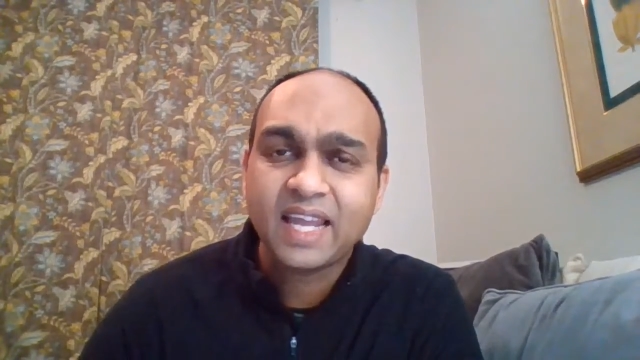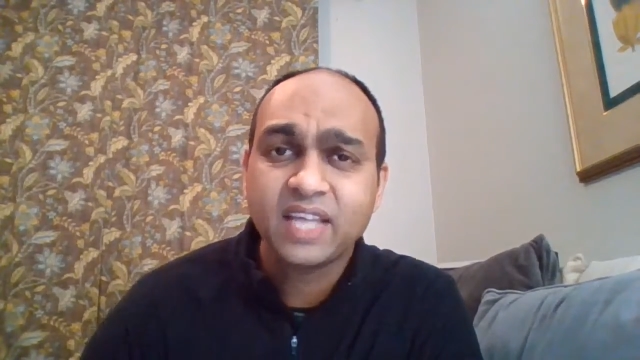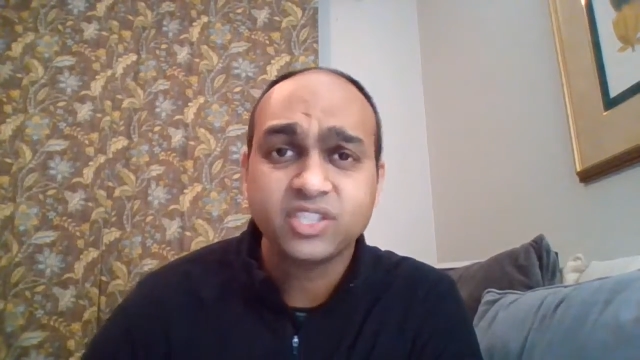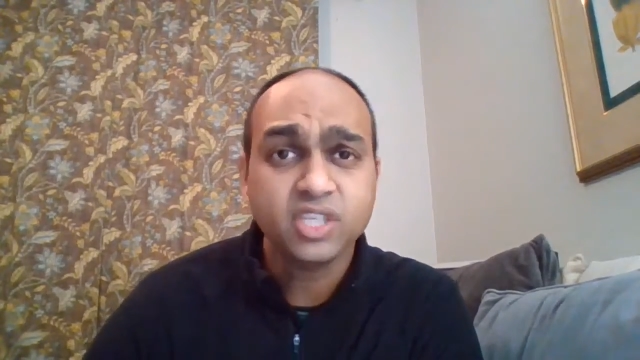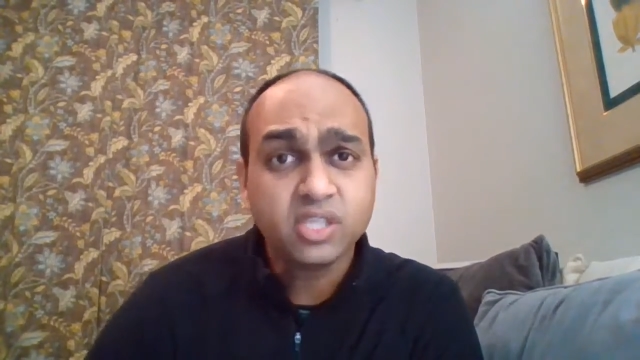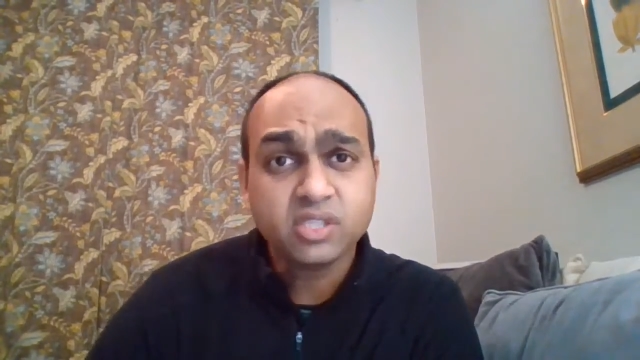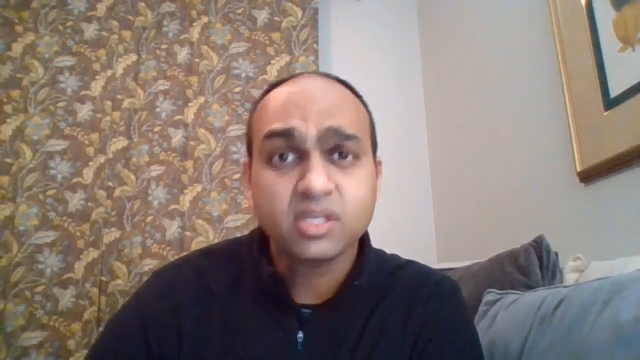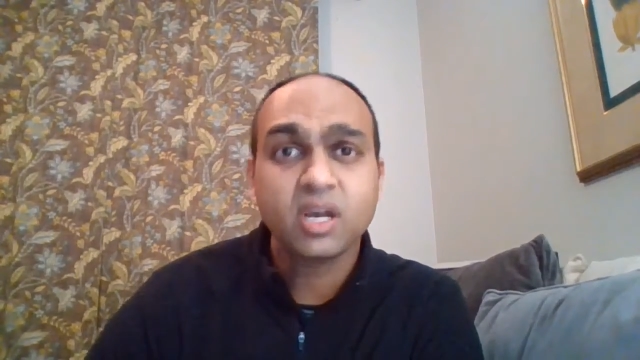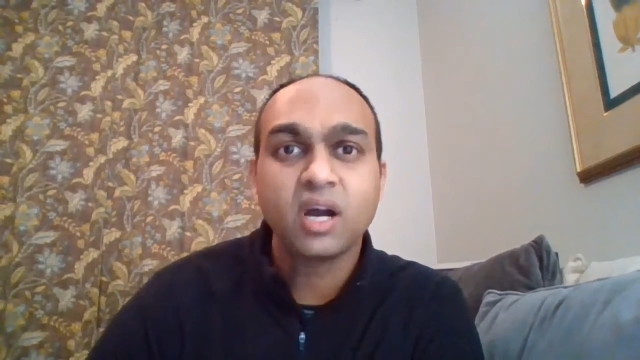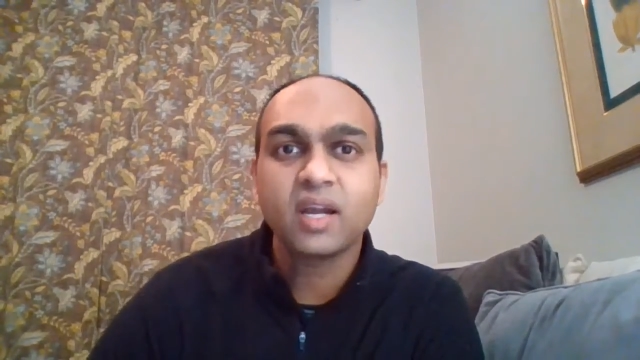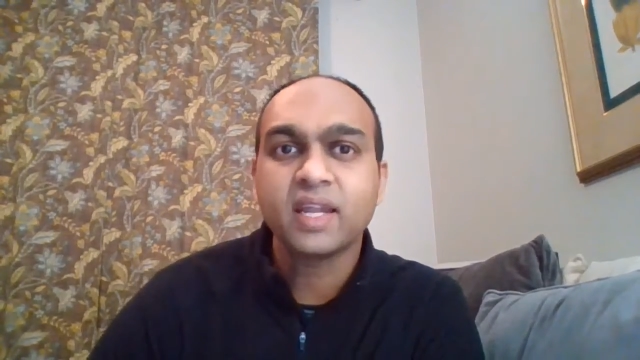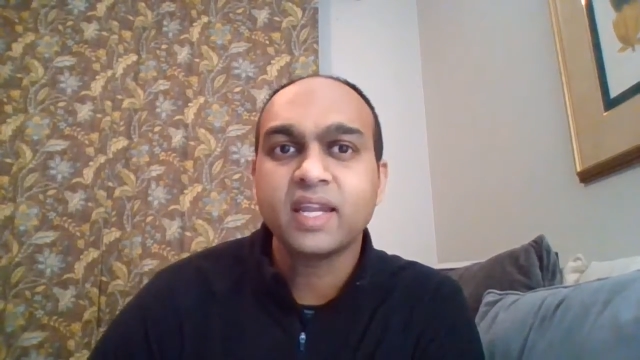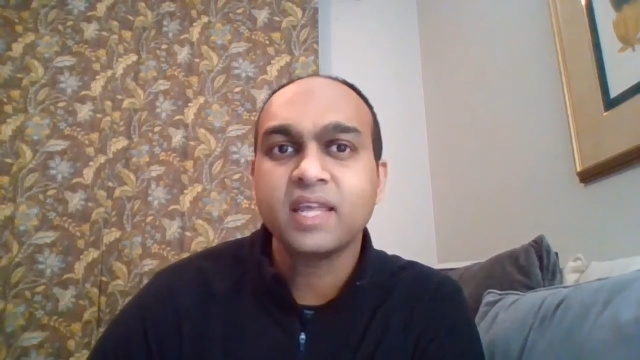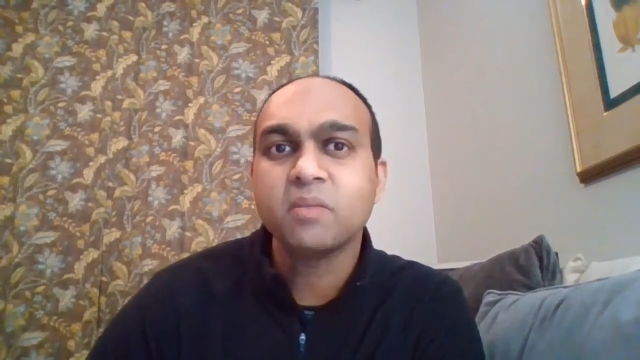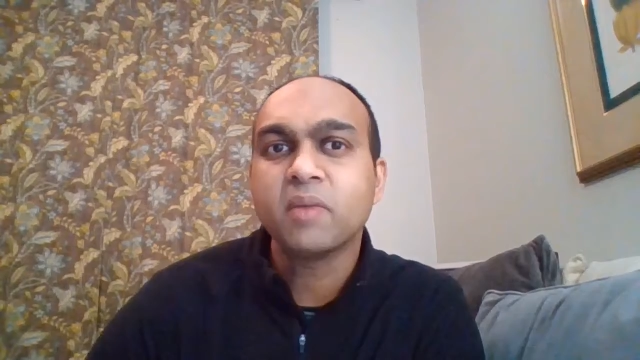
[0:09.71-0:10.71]
I just got
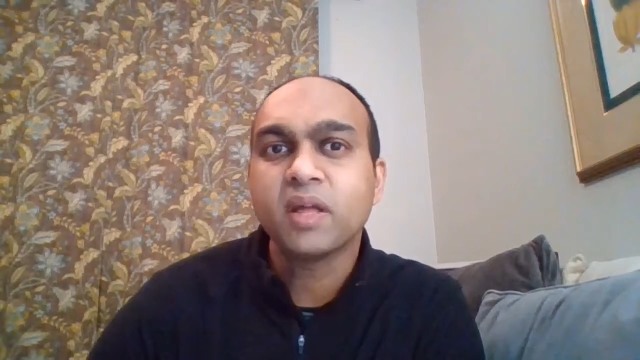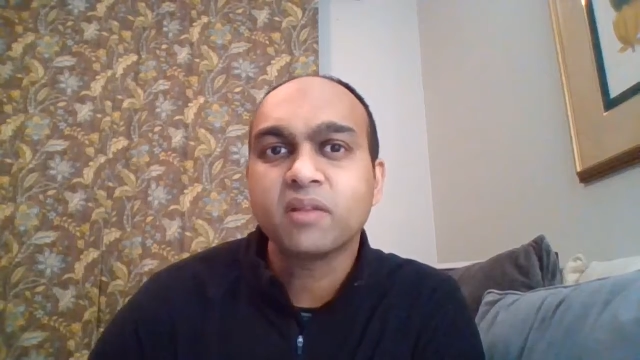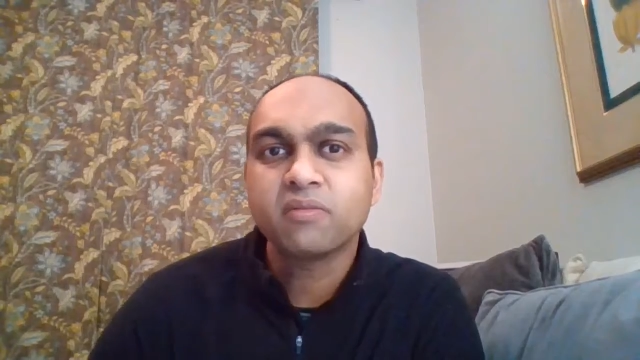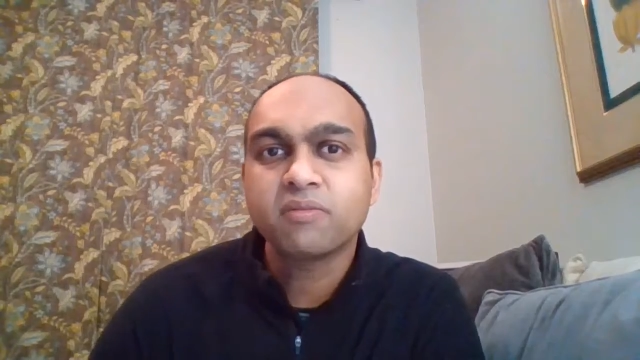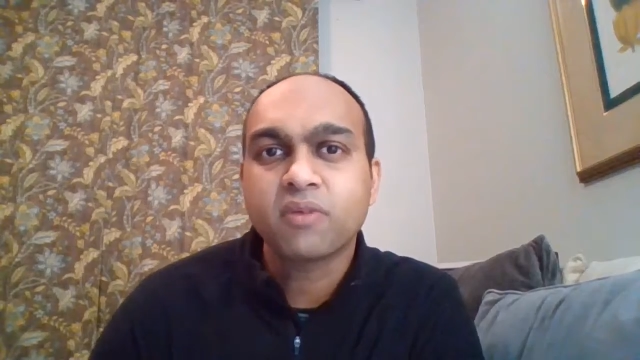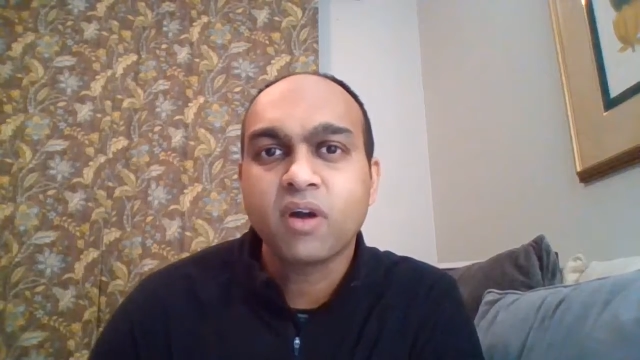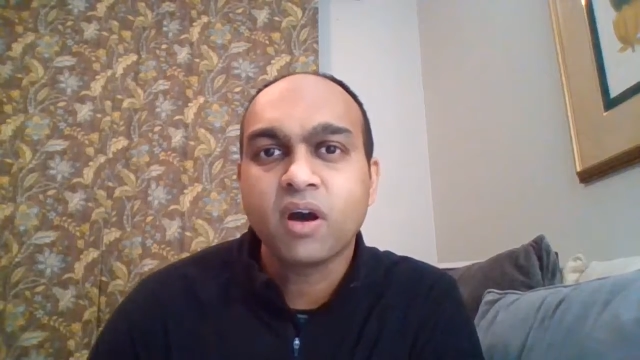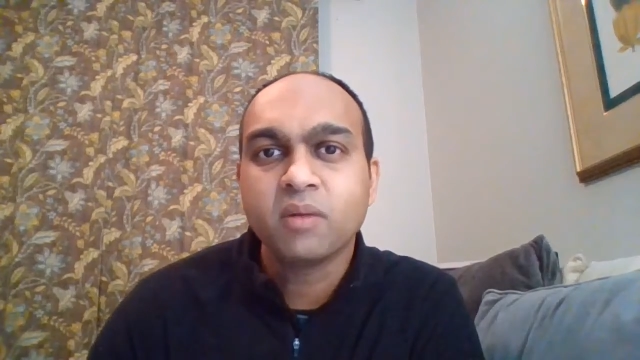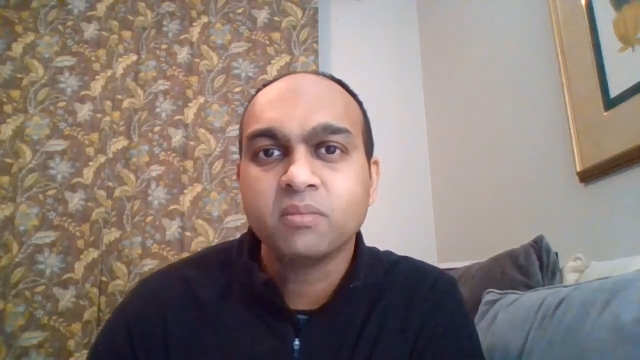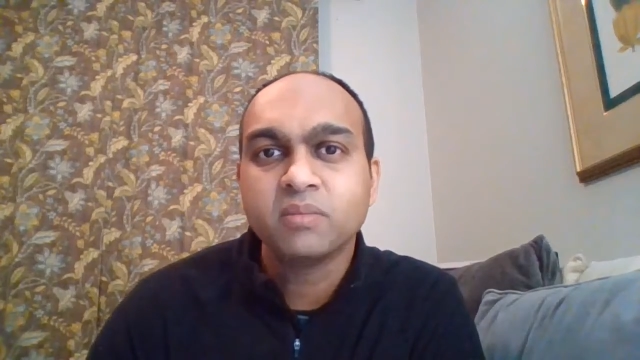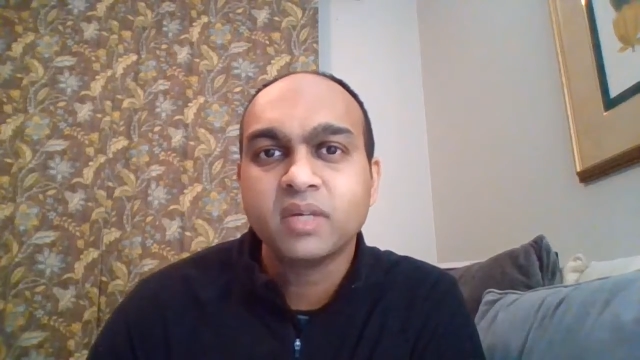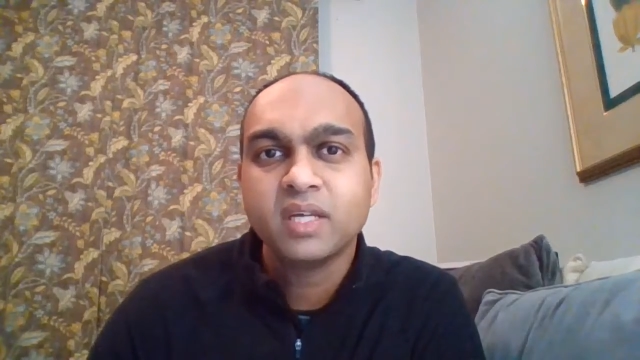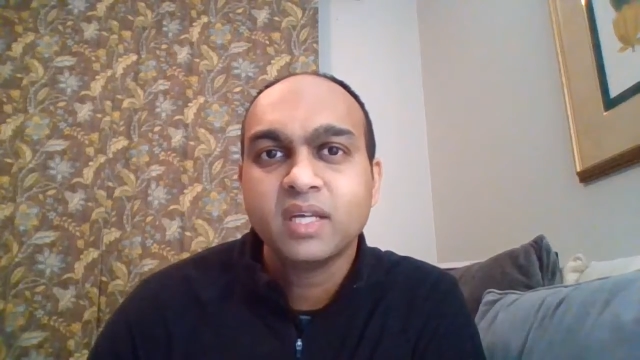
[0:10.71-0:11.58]
an email from